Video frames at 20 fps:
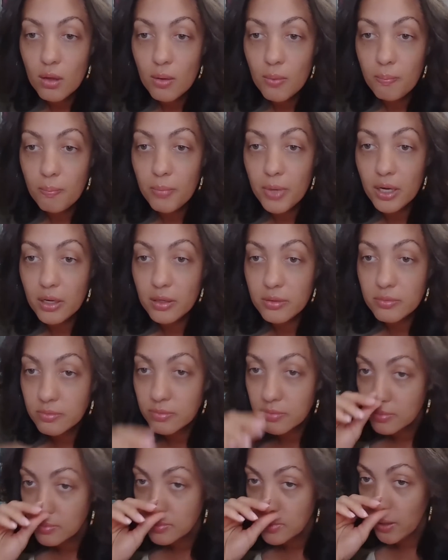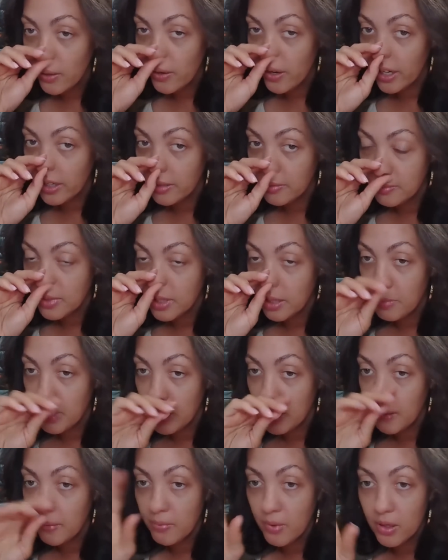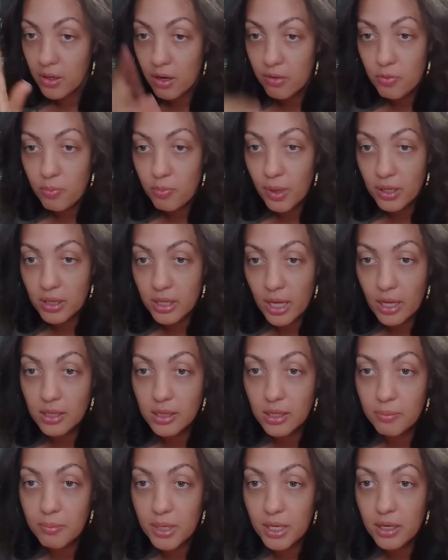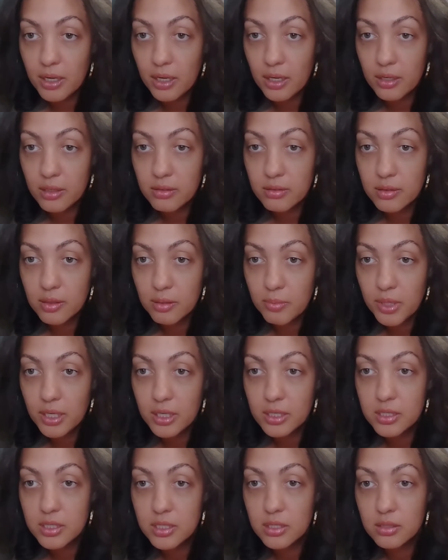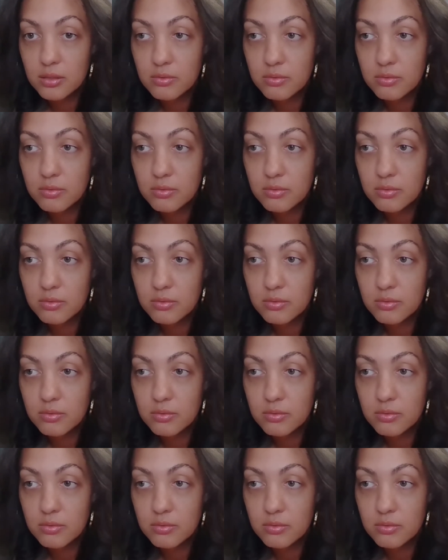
But all right, enough about that. Let me get to